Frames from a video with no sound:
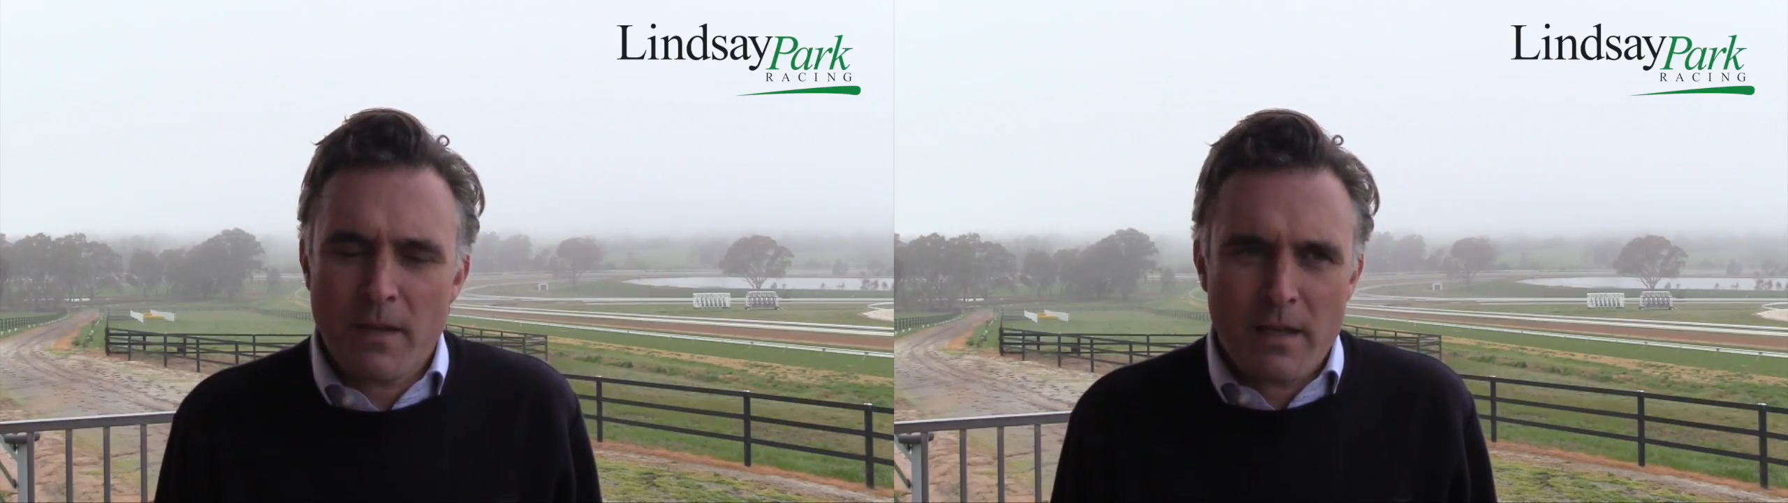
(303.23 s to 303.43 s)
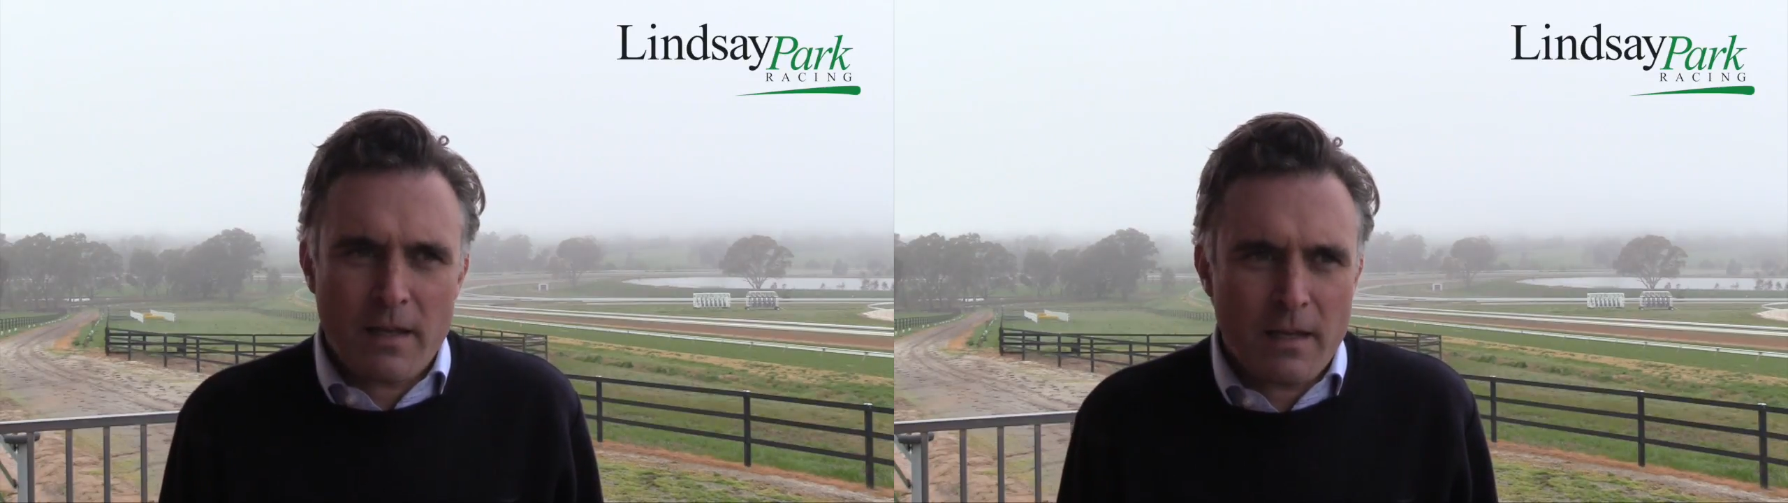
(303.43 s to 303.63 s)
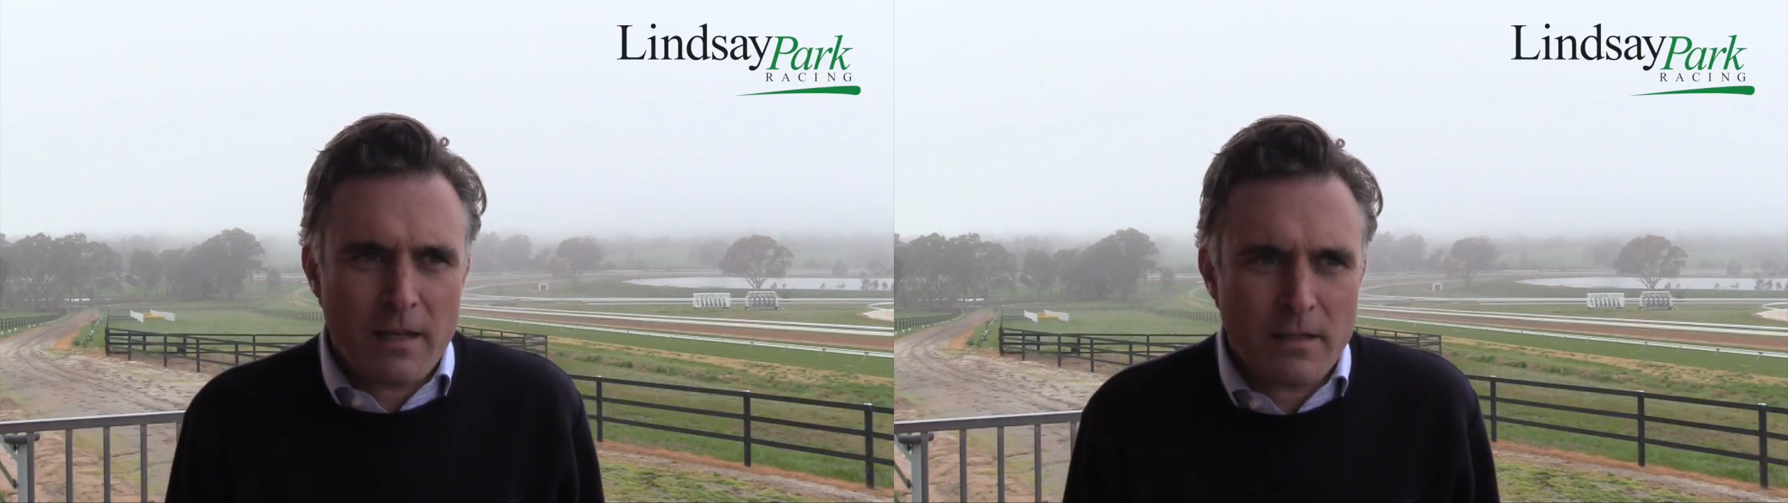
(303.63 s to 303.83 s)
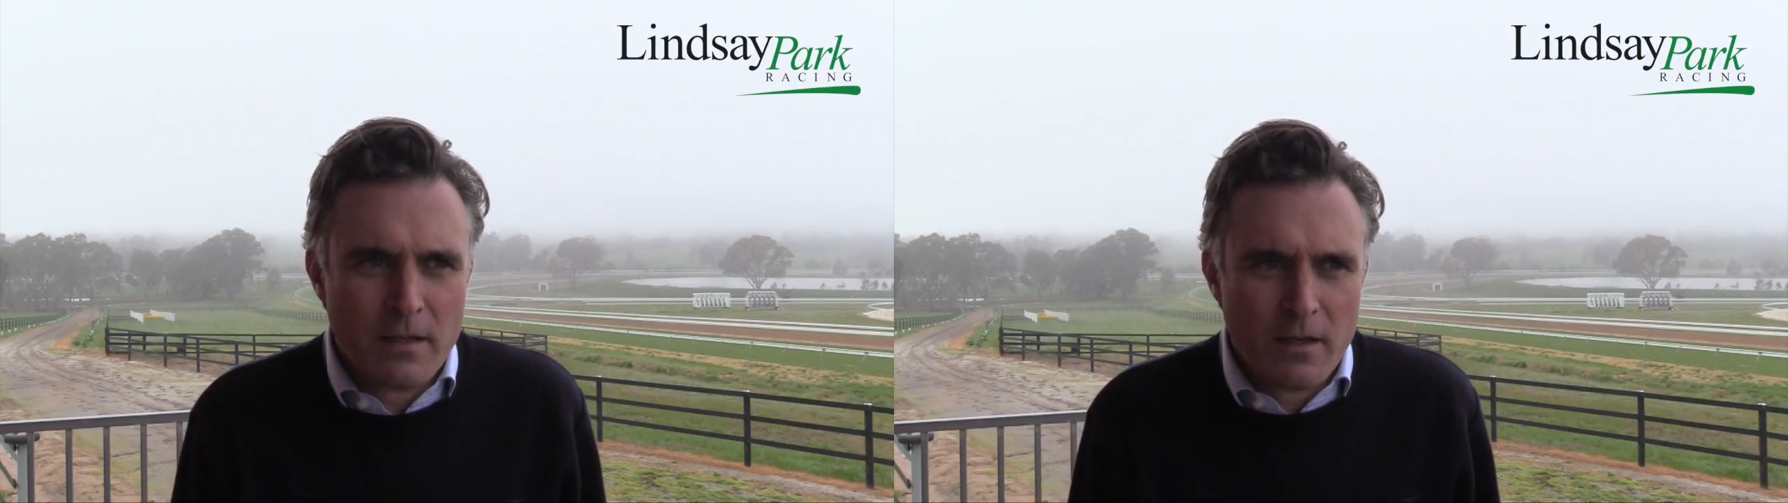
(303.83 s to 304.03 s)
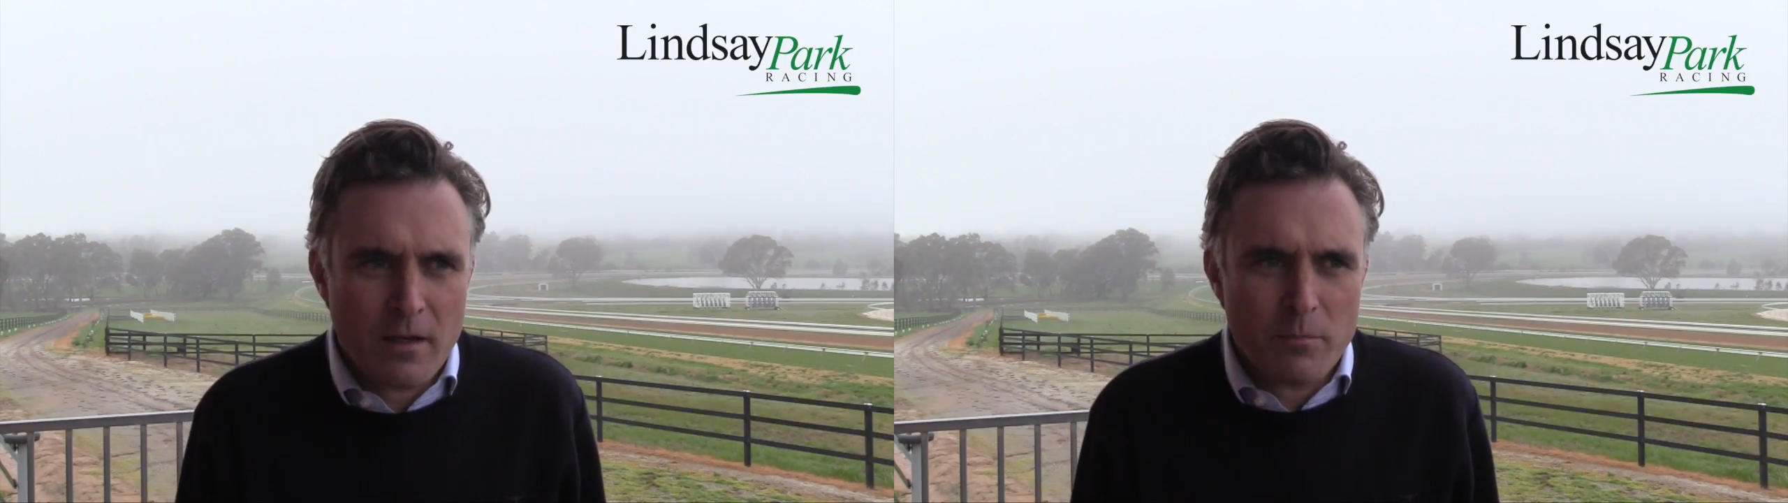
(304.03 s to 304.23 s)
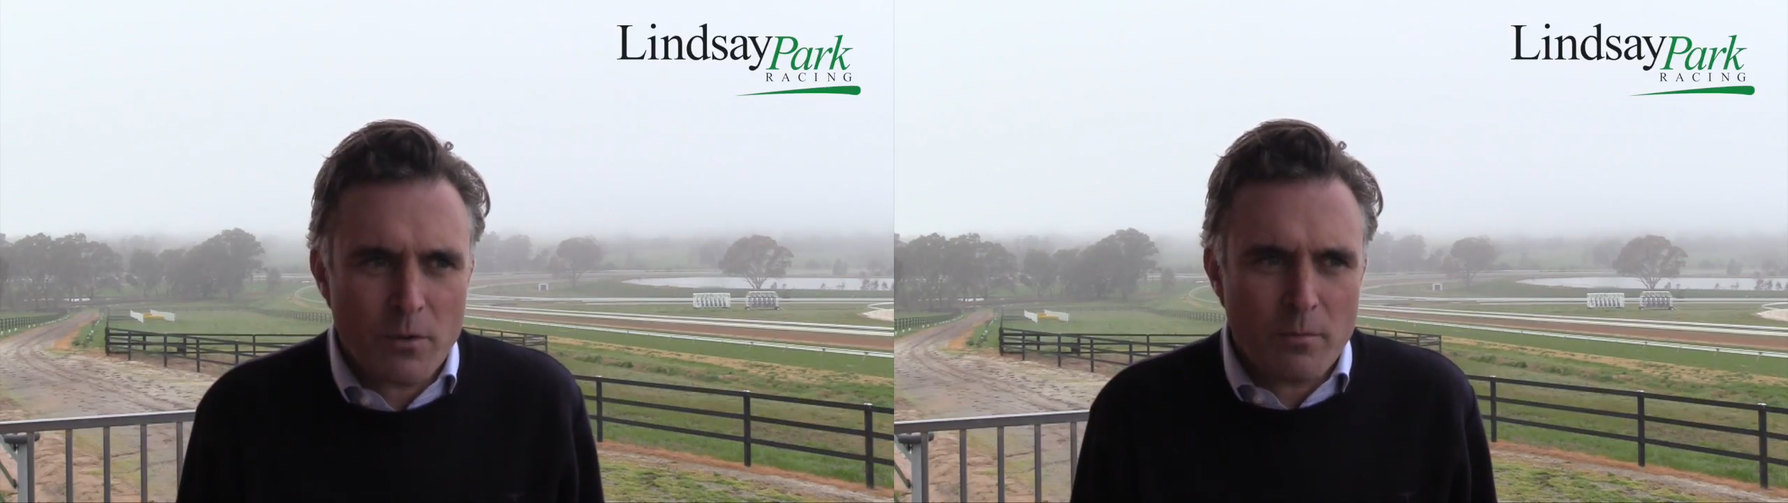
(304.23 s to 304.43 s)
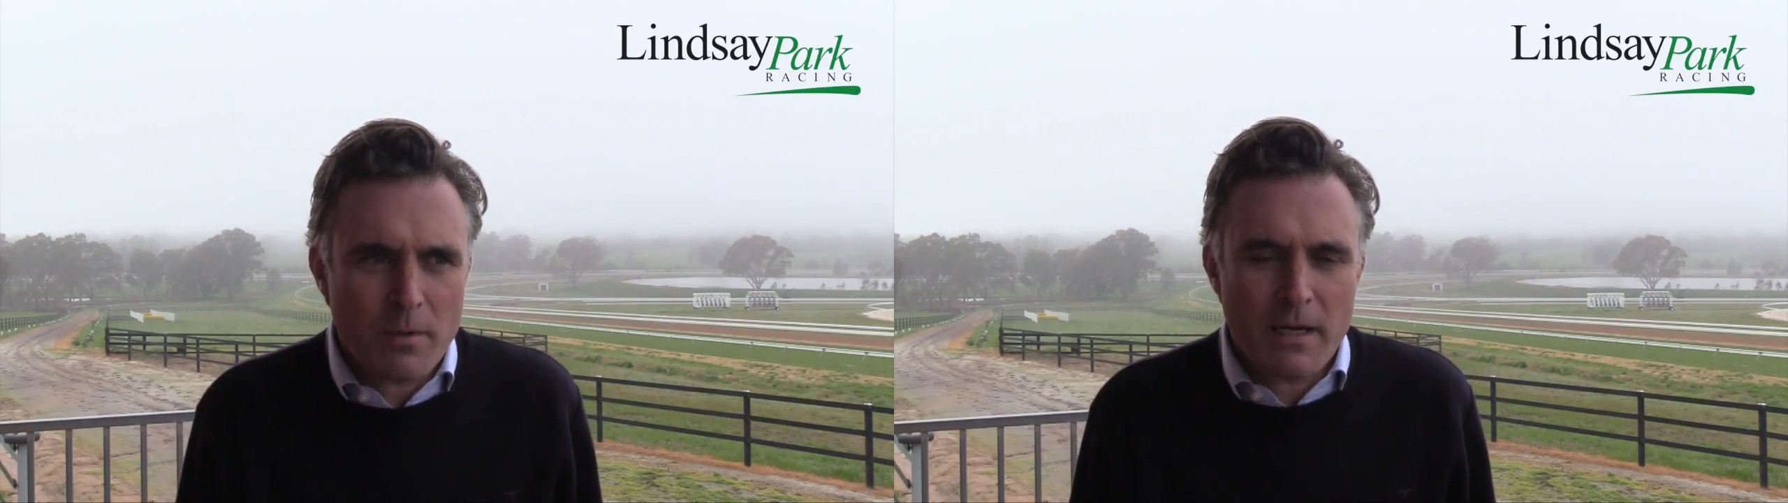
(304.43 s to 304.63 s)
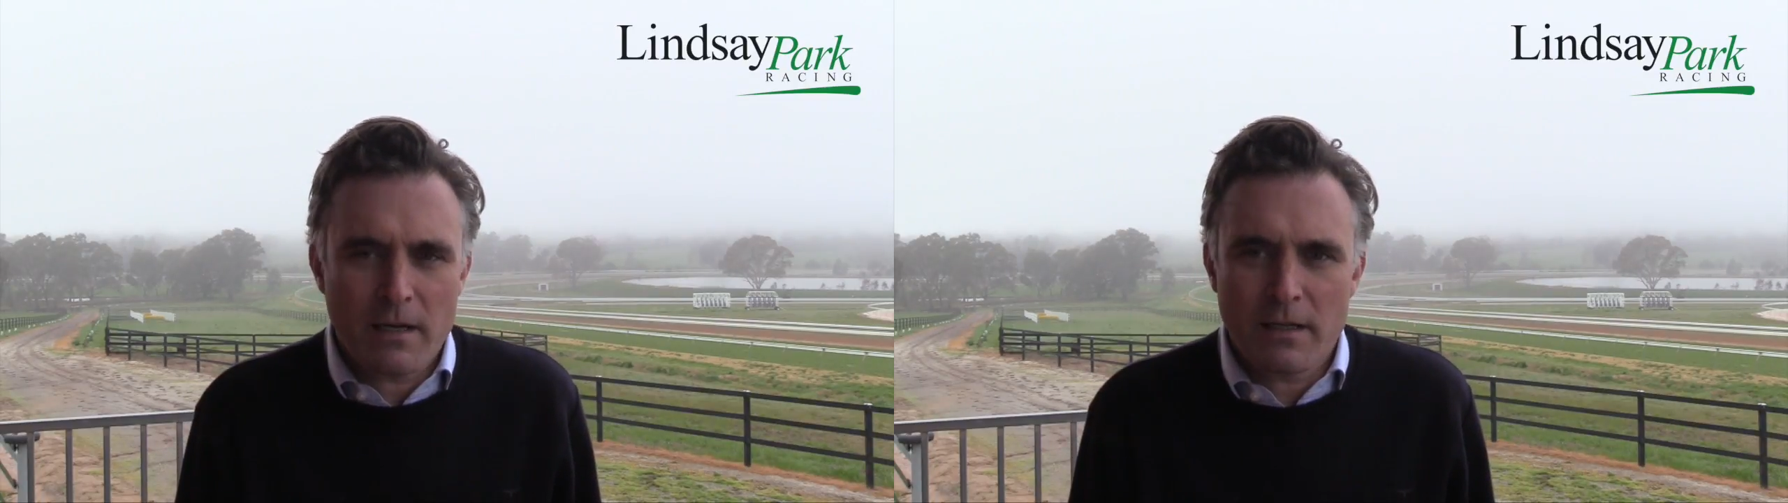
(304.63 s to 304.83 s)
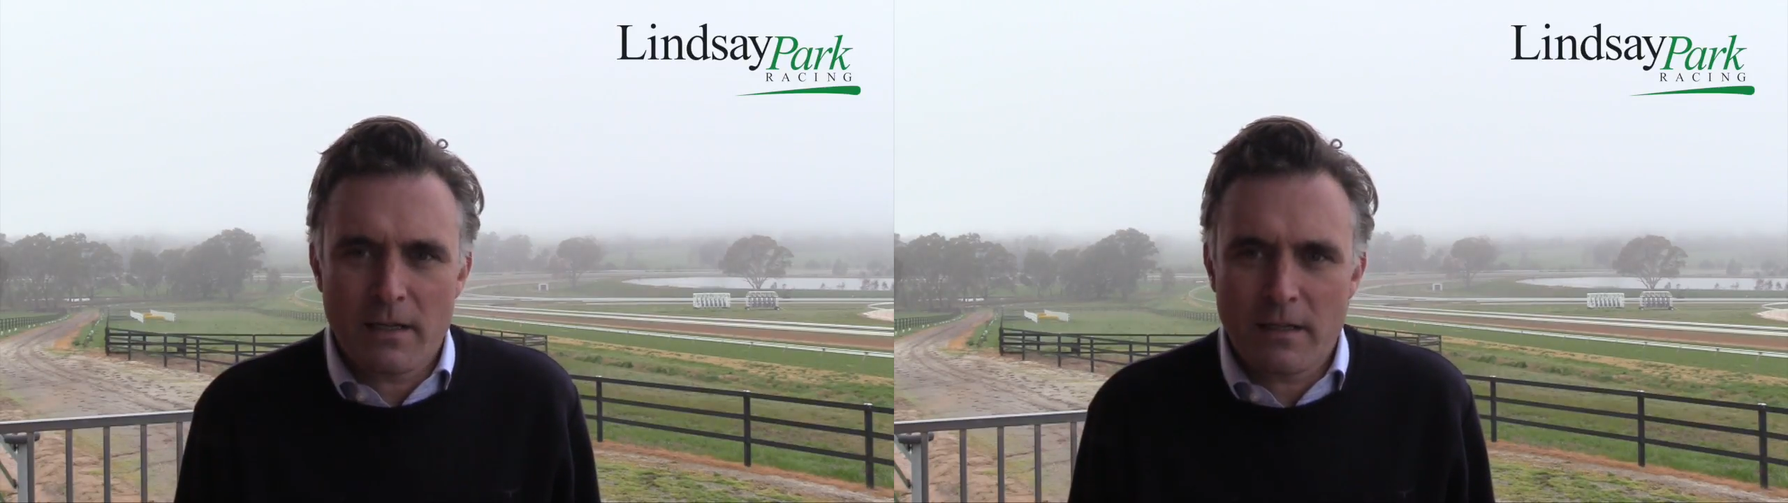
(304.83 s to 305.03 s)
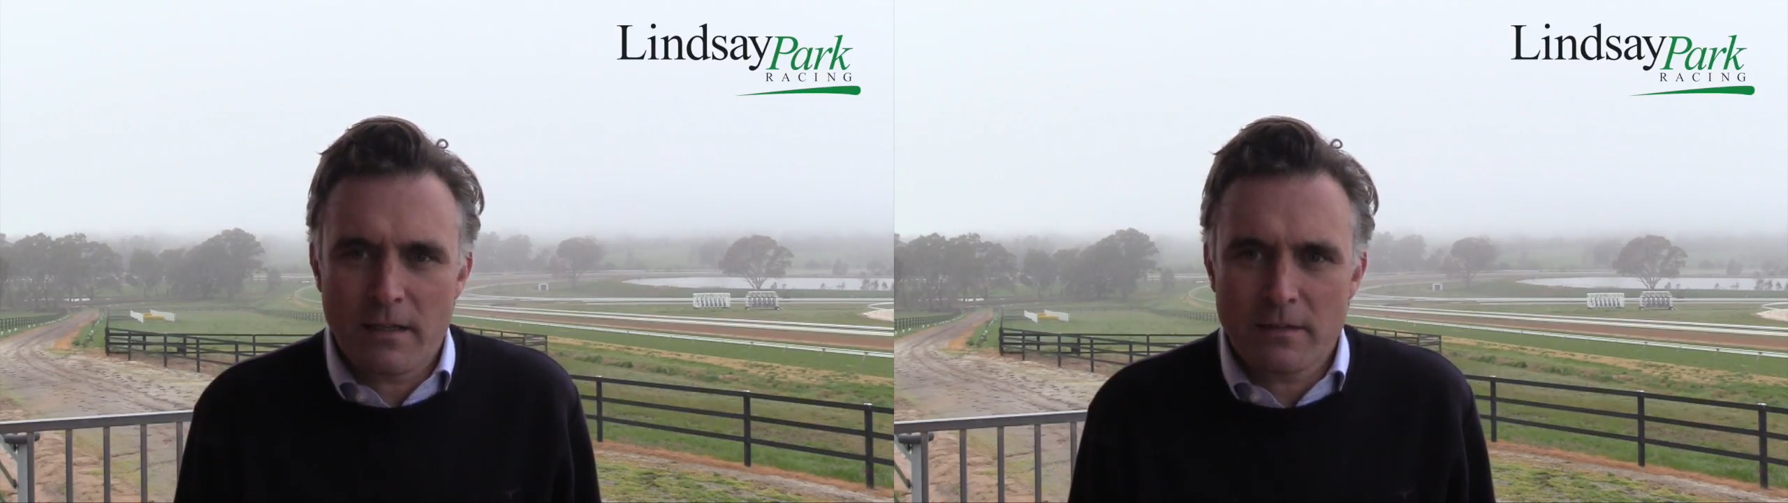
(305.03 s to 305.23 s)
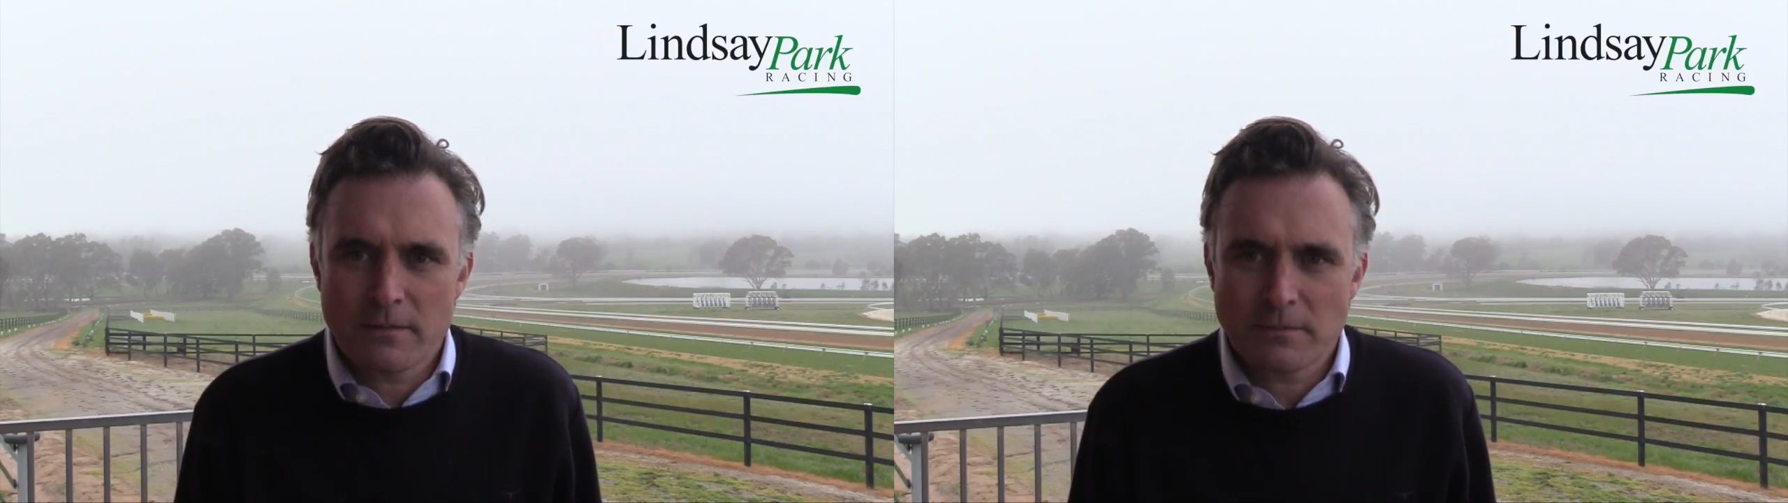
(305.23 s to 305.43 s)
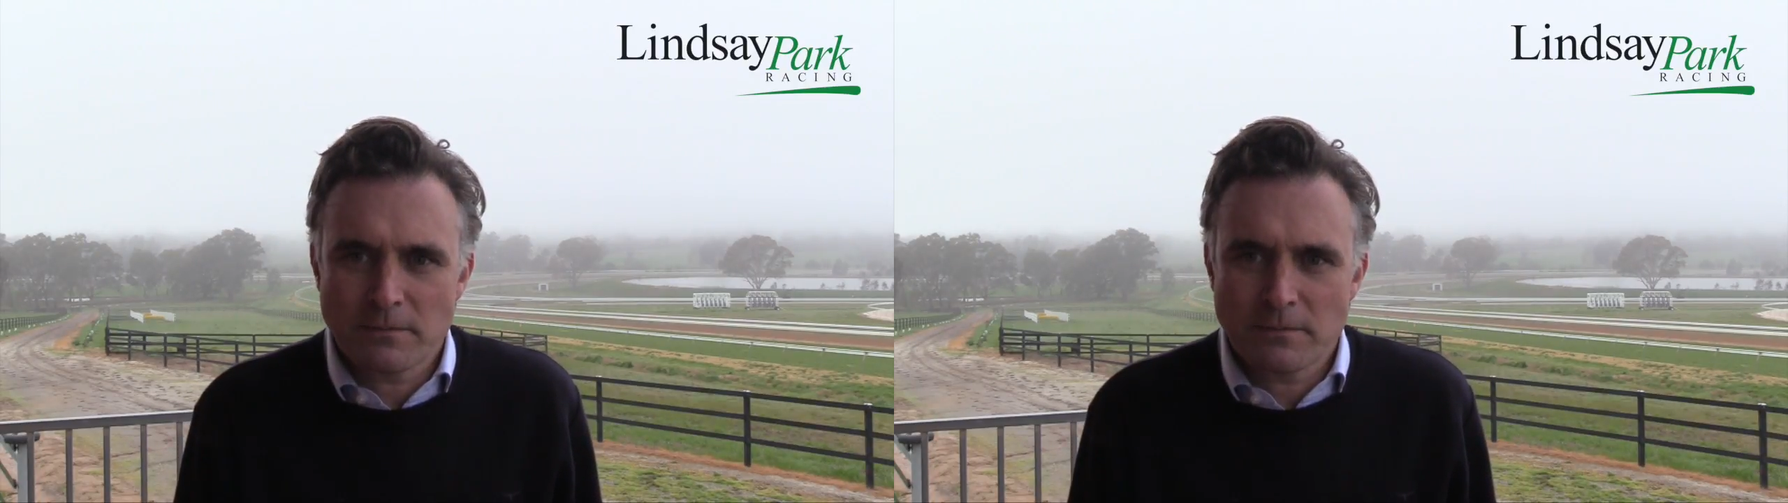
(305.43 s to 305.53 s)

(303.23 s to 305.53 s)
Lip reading: and I like Mutant Mail in Adelaide.